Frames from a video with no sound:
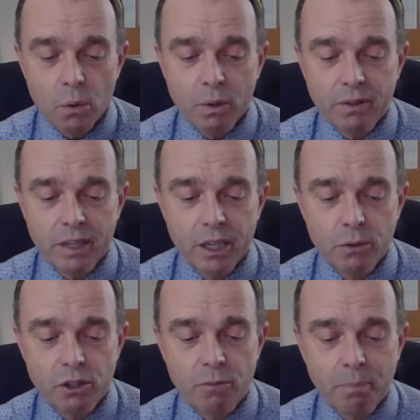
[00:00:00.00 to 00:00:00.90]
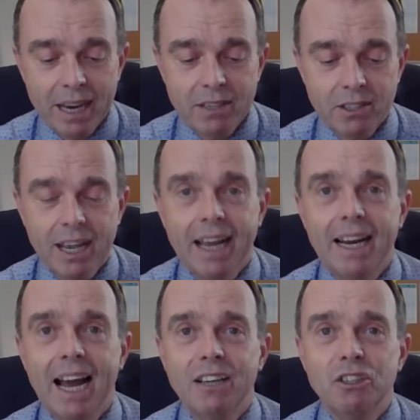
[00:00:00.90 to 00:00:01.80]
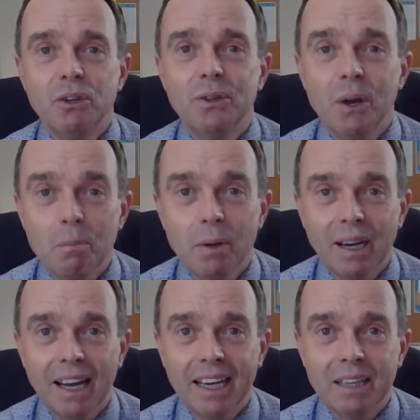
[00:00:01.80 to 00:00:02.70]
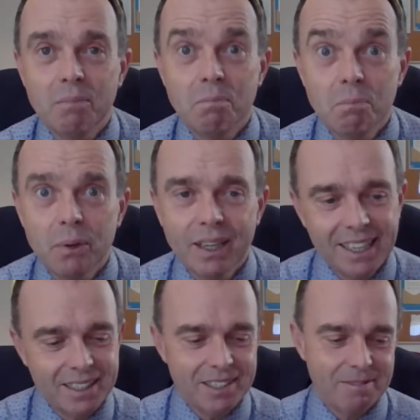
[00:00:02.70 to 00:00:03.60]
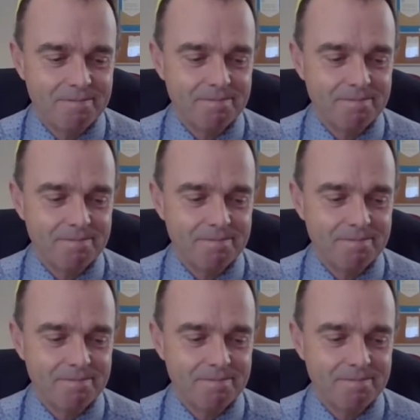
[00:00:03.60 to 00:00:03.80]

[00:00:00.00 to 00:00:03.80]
with the use of base 10 and your number line. Brilliant.